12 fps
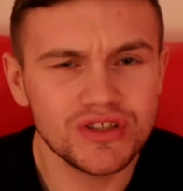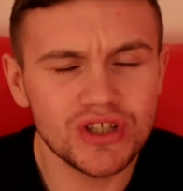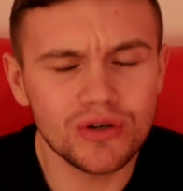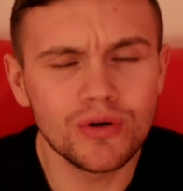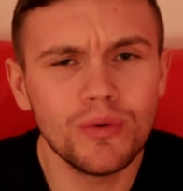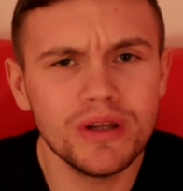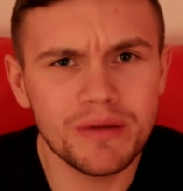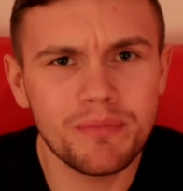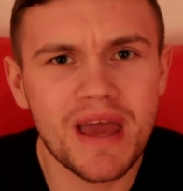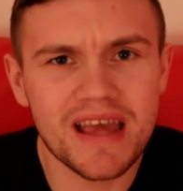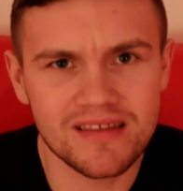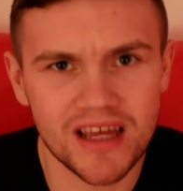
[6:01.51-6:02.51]
Do you know what the
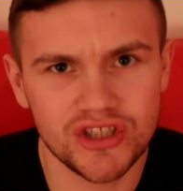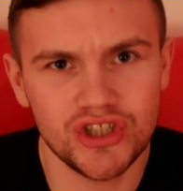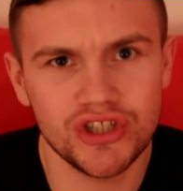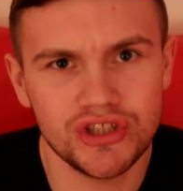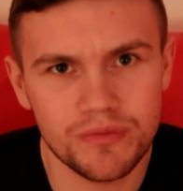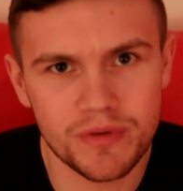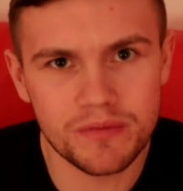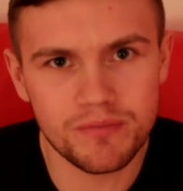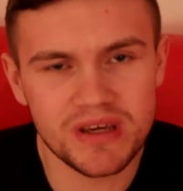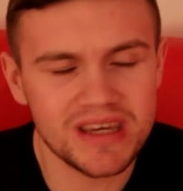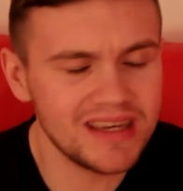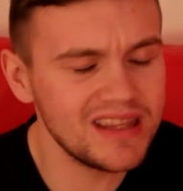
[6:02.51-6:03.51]
best situation would
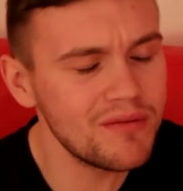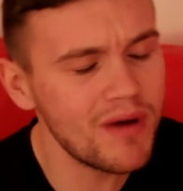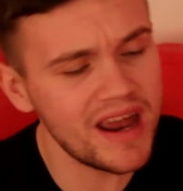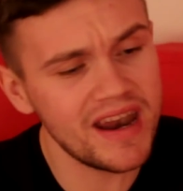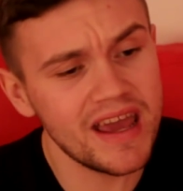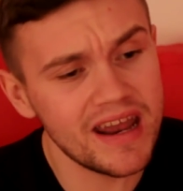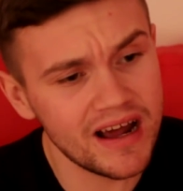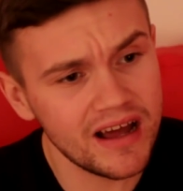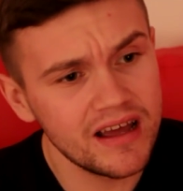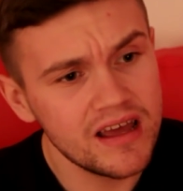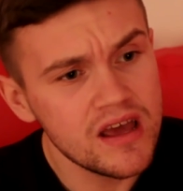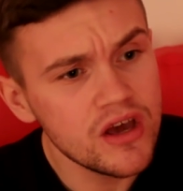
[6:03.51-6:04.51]
be? Give them Herrera,
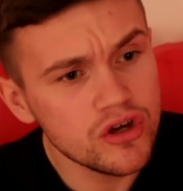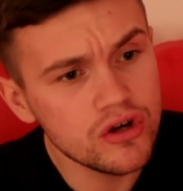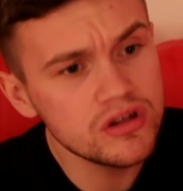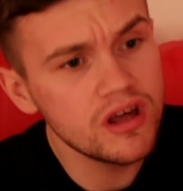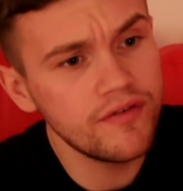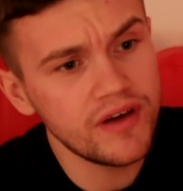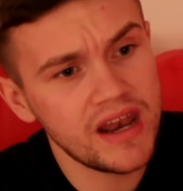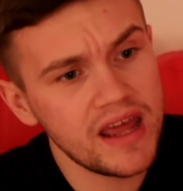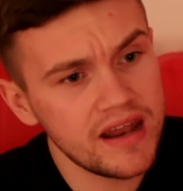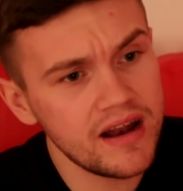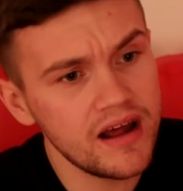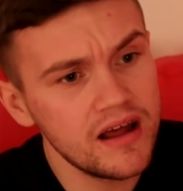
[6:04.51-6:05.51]
Yusuf
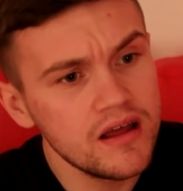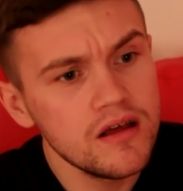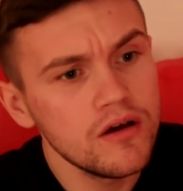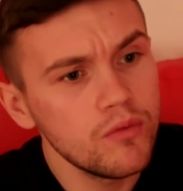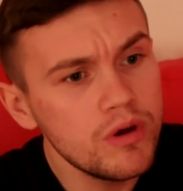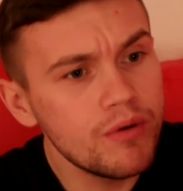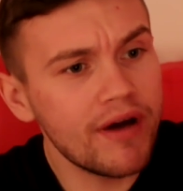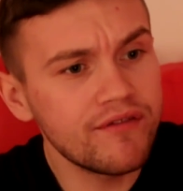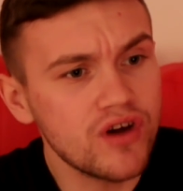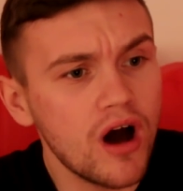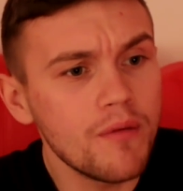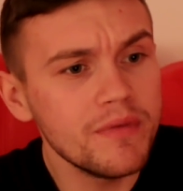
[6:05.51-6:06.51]
Herrera, we'll
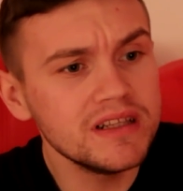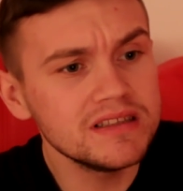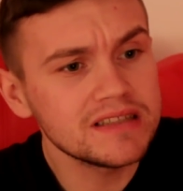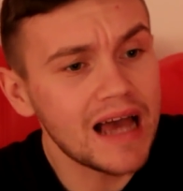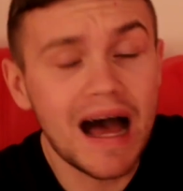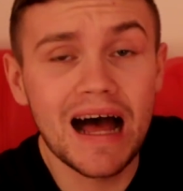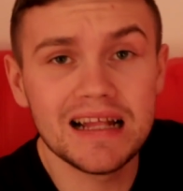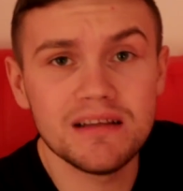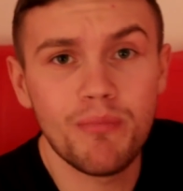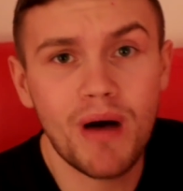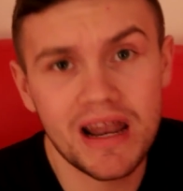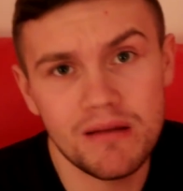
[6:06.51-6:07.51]
have Cummings
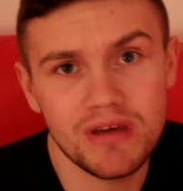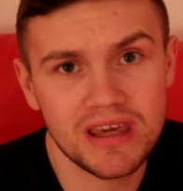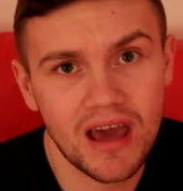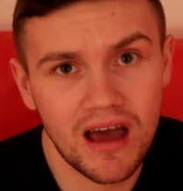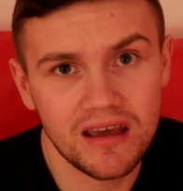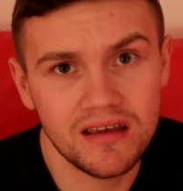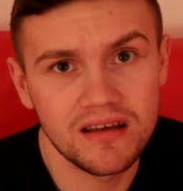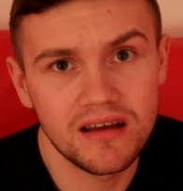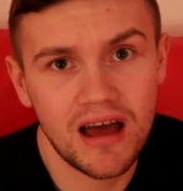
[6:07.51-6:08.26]
and Barry Mackay.